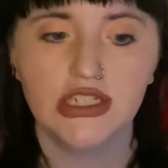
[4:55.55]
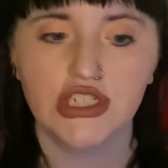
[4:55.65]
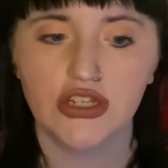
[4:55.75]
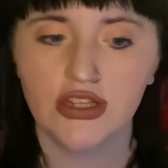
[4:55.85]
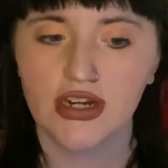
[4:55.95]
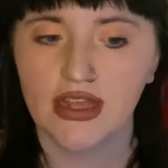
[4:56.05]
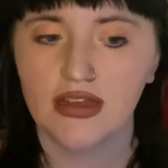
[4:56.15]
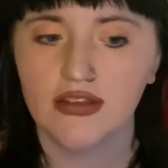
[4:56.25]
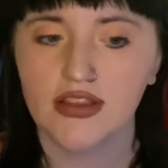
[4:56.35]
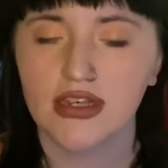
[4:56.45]
June
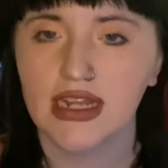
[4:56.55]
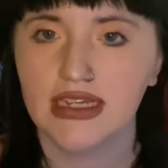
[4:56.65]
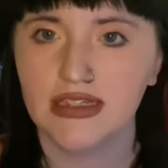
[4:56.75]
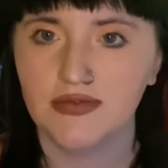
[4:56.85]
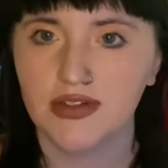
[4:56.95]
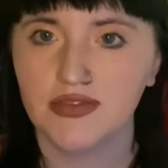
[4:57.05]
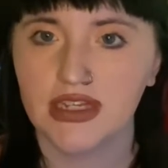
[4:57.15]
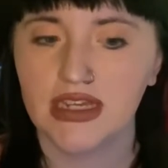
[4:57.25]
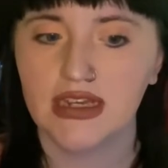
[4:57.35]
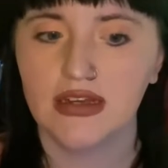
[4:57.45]
30th,
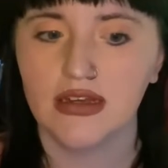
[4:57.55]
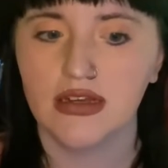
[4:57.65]
1950,